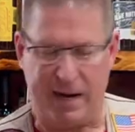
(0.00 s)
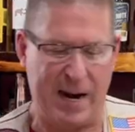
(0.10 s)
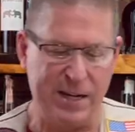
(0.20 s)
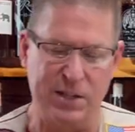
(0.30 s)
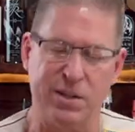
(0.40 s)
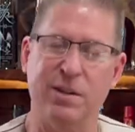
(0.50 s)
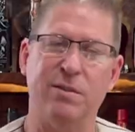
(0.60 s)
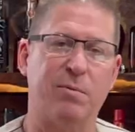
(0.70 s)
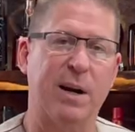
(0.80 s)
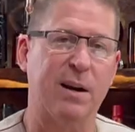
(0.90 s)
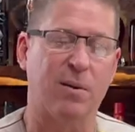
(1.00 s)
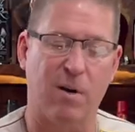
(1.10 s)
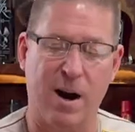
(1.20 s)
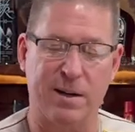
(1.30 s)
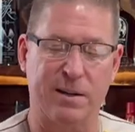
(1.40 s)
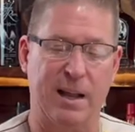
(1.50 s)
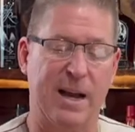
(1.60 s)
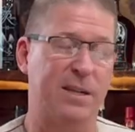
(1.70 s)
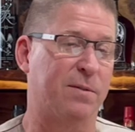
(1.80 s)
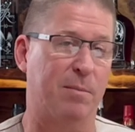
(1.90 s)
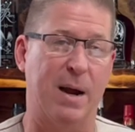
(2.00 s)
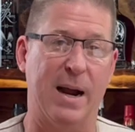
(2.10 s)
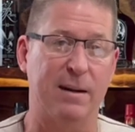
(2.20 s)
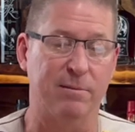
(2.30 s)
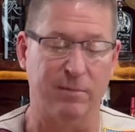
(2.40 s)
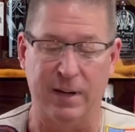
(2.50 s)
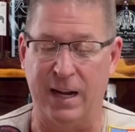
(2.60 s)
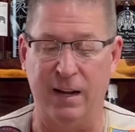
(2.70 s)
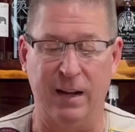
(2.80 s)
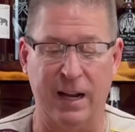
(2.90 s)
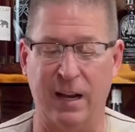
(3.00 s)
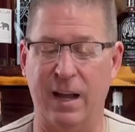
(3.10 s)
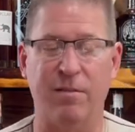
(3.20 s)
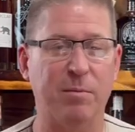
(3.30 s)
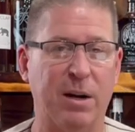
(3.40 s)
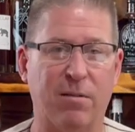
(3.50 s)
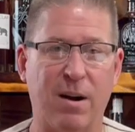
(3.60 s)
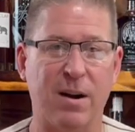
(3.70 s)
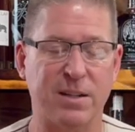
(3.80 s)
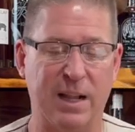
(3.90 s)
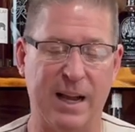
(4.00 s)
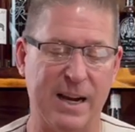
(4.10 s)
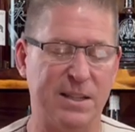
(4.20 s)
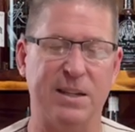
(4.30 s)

I just use regular rocks glass for mine. I, I love them in a rocks glass.